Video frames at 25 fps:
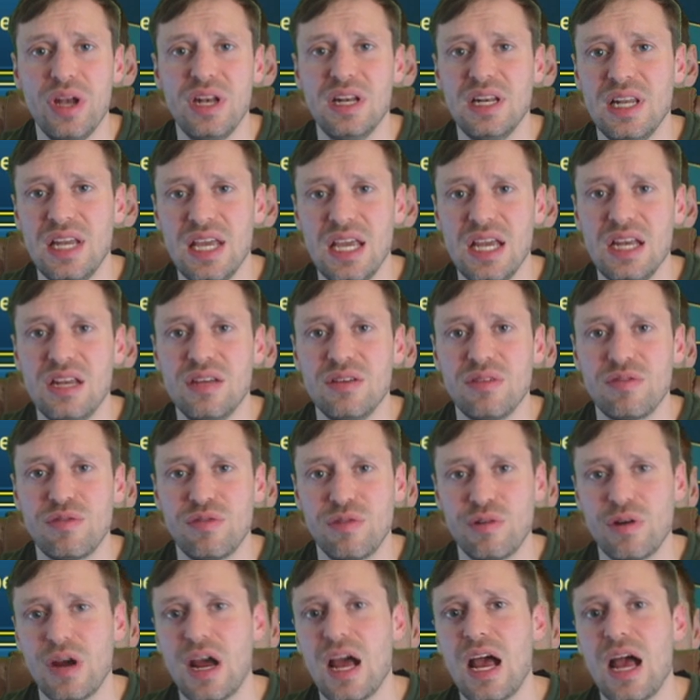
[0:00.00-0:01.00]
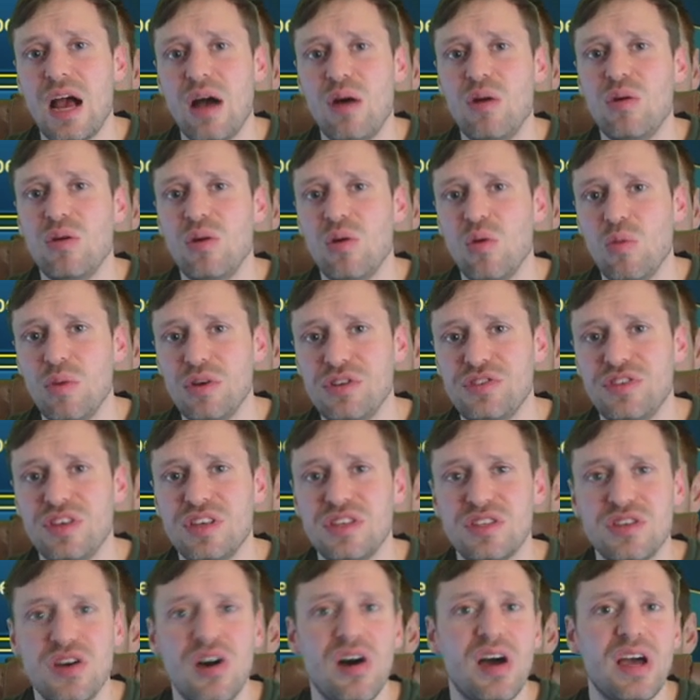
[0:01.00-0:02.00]
lead throughout almost the
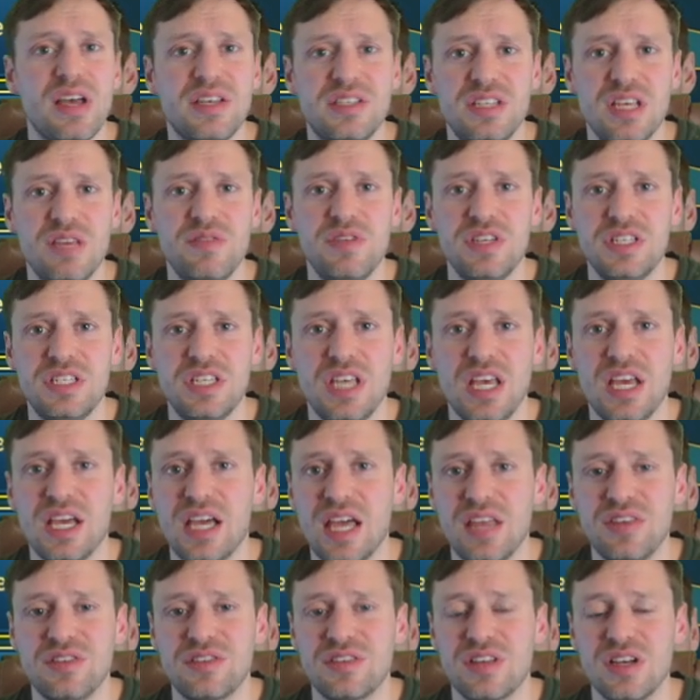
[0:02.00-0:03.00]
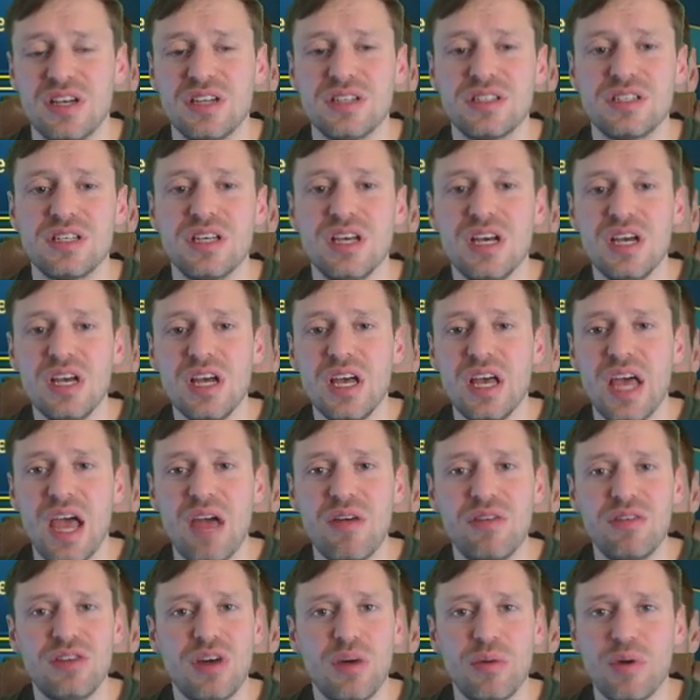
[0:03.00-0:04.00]
entire CVC against us
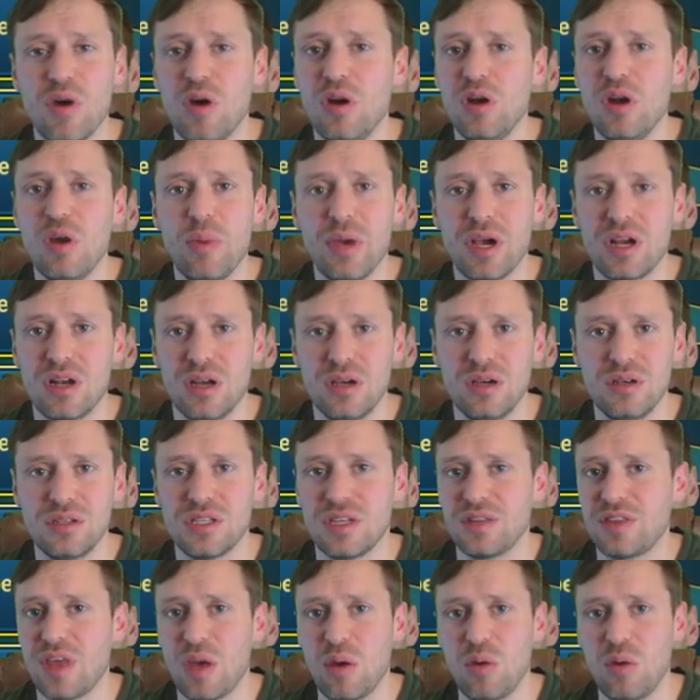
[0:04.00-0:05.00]
every time I got a little bit close, they would